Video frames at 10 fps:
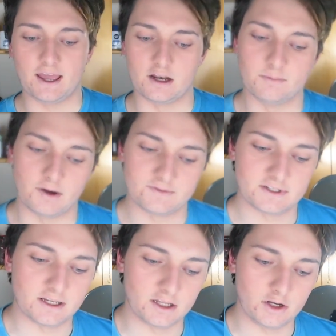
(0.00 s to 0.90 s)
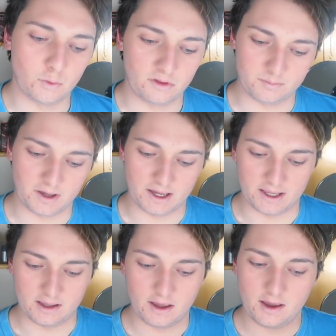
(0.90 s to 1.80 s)
I buffed it in with
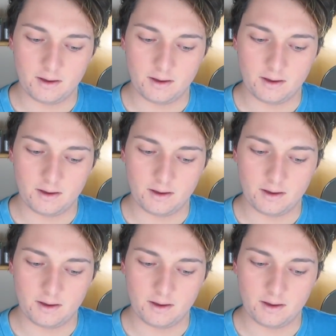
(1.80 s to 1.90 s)
my